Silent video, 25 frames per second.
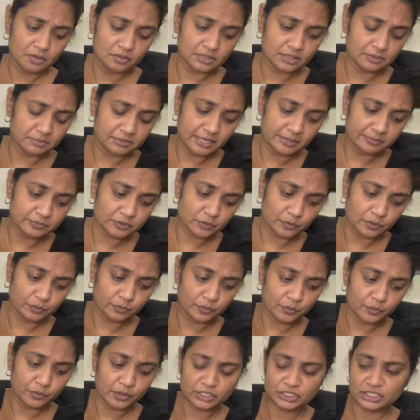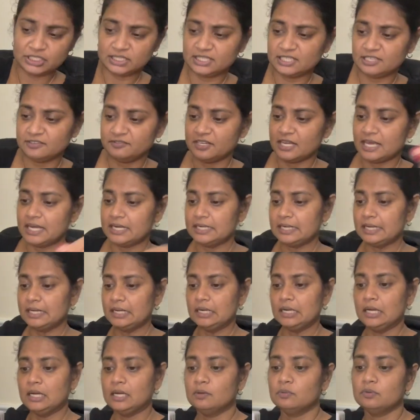sometimes when we're watching TV at night,
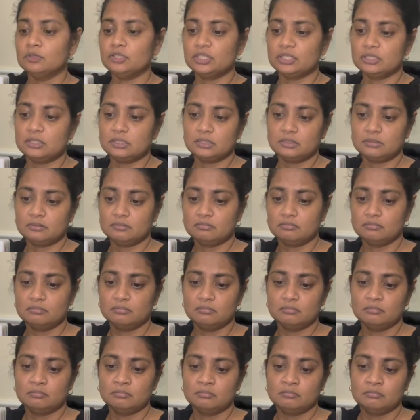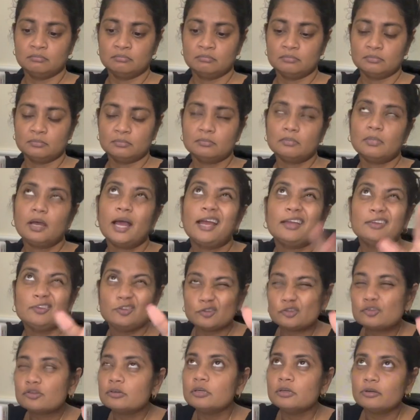I
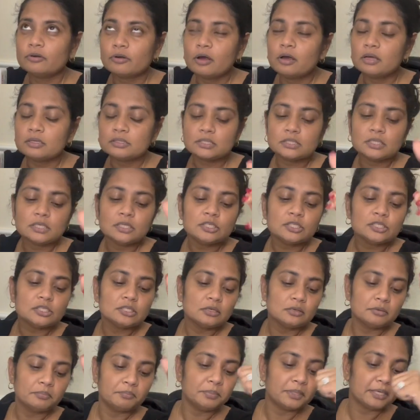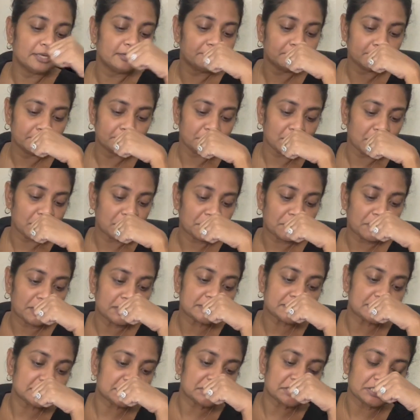usually cross stitch, but if I'm not cross
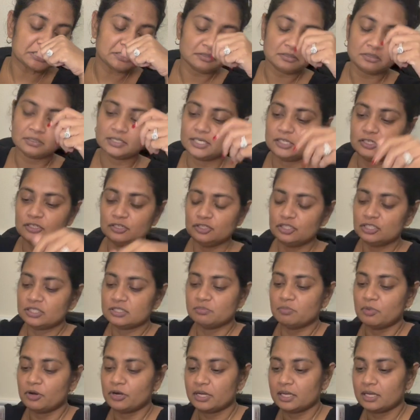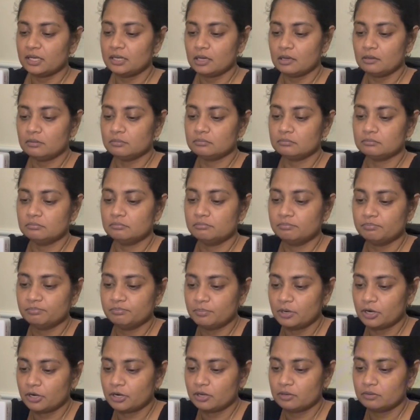stitching, like you just mark it out,
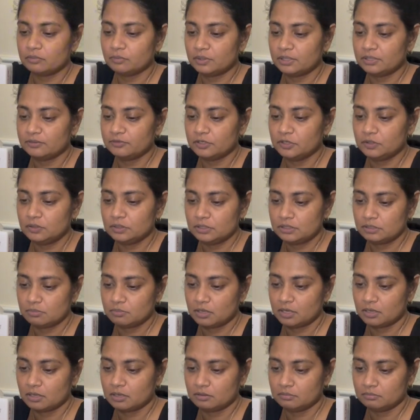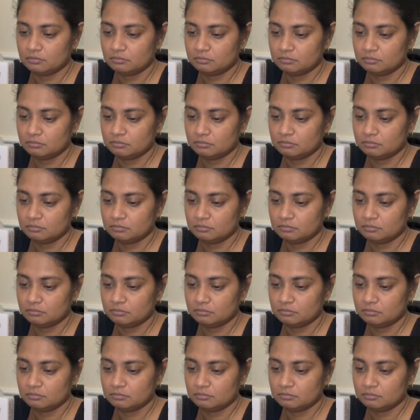mark out whatever you need to mark out.